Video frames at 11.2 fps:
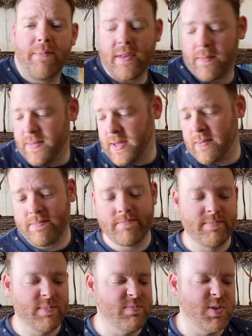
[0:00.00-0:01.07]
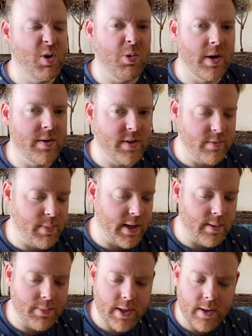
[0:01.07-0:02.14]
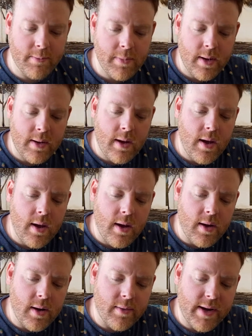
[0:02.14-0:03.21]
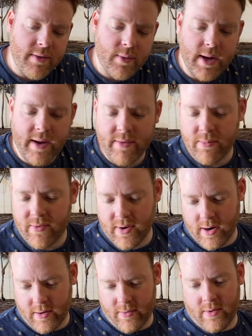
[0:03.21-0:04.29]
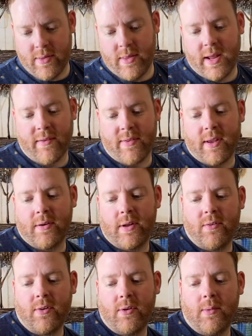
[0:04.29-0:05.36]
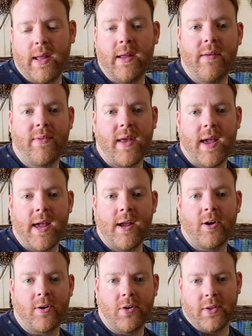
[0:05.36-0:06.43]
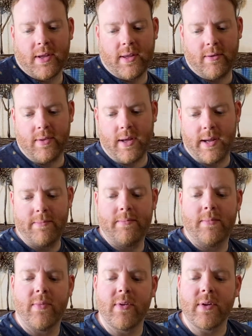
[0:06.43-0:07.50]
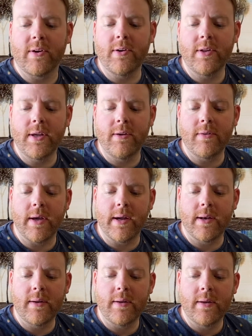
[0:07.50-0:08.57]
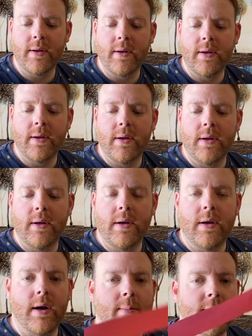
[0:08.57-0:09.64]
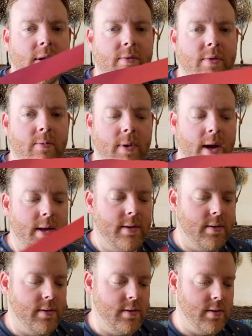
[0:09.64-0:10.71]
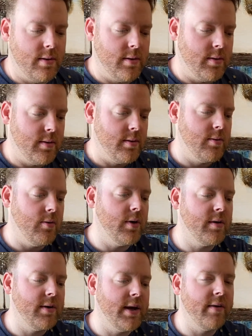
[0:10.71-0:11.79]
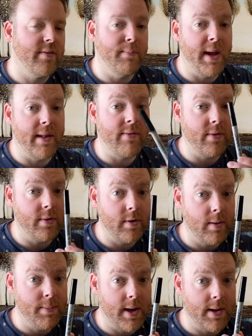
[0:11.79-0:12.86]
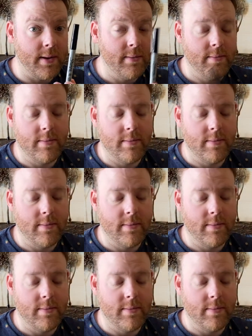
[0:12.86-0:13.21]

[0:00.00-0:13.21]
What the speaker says: something, no worries, you can pick it up later. All right, so I got some stairs. The next thing you could do is a curlicue line. So the curlicue line, I'm gonna use the red. All you need is a pencil or a pen,